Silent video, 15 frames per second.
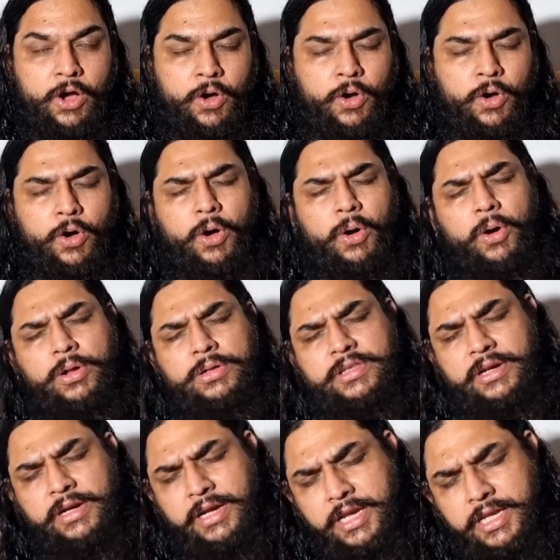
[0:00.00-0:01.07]
all
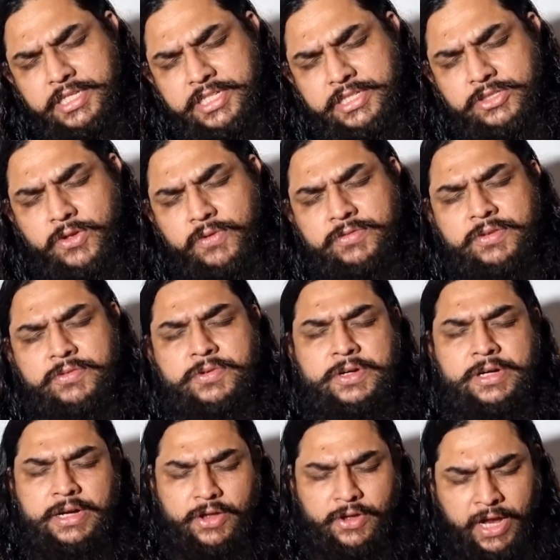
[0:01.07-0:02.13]
the religions of the
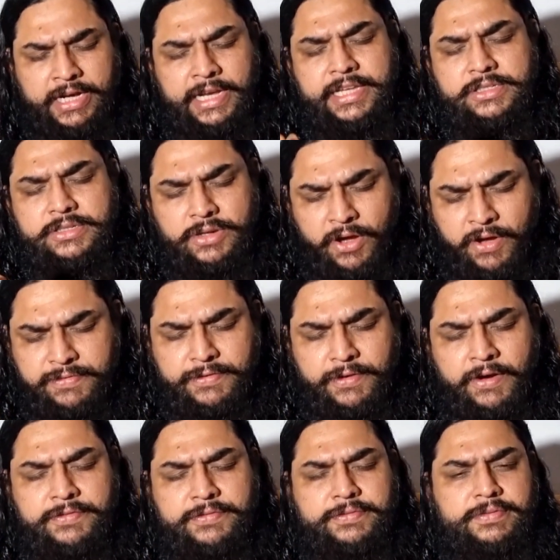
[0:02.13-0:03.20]
world, at least
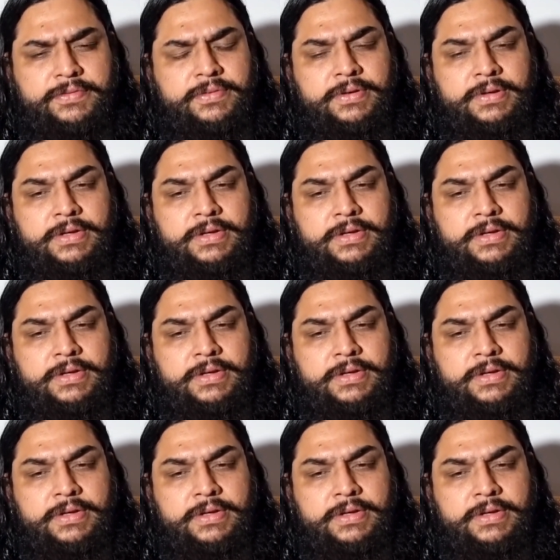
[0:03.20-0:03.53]
of